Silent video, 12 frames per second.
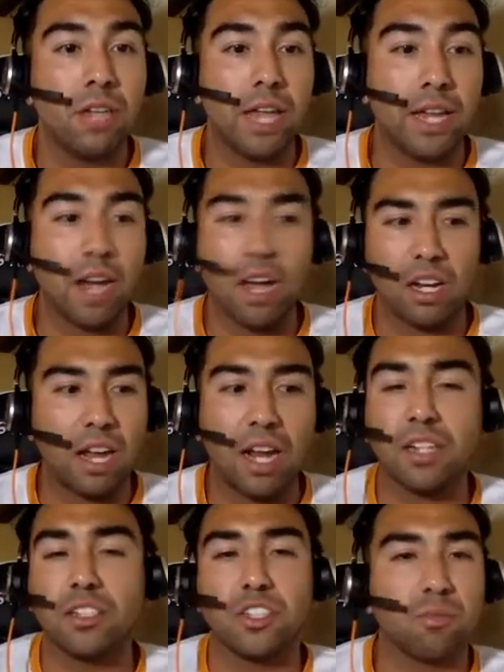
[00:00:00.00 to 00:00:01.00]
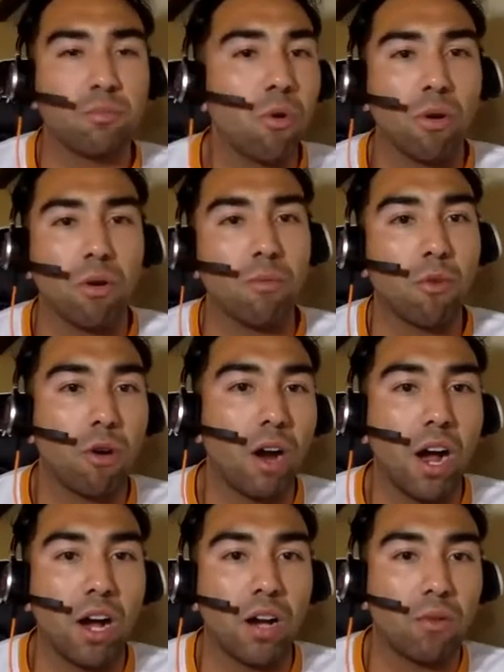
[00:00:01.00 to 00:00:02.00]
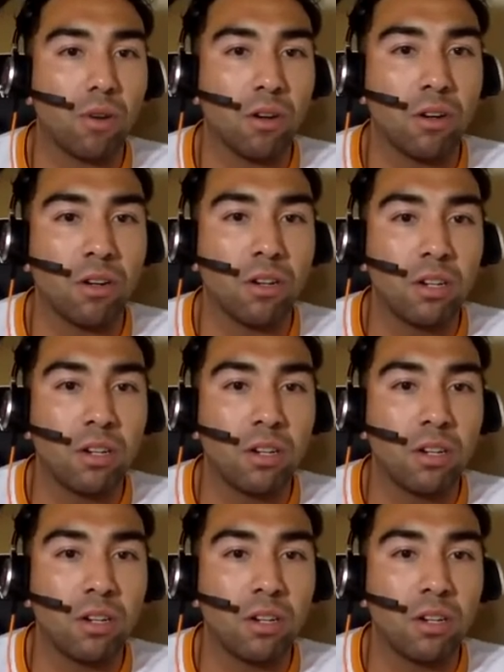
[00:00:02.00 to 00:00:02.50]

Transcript: it got kind of just more and more awkward,